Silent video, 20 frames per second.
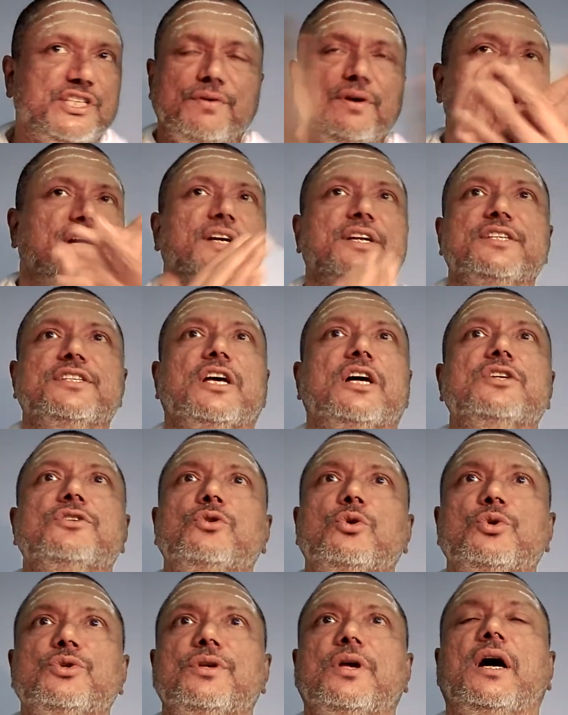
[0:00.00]
it is
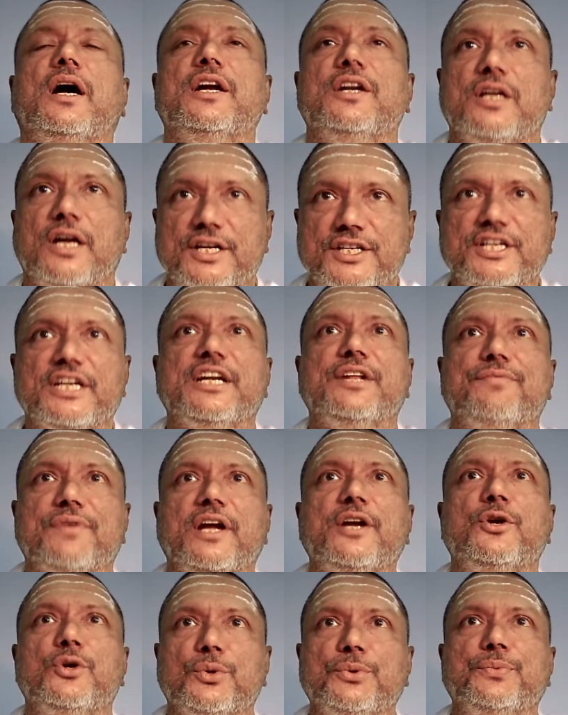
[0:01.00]

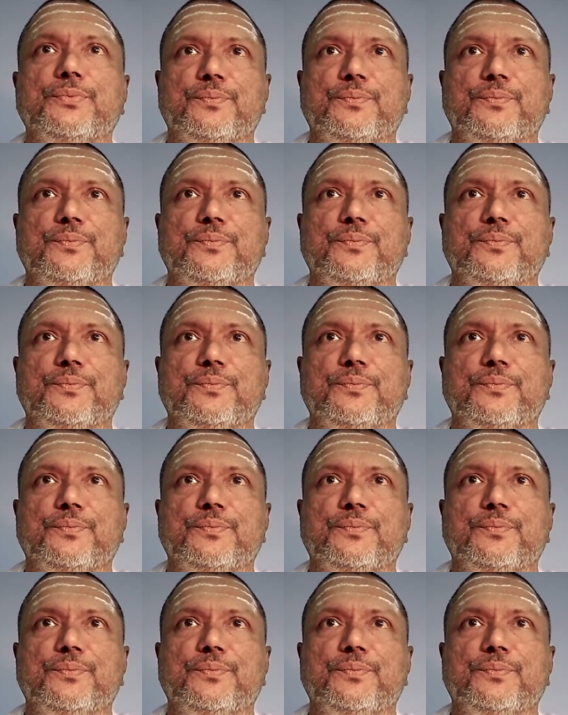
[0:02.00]
adjectified to.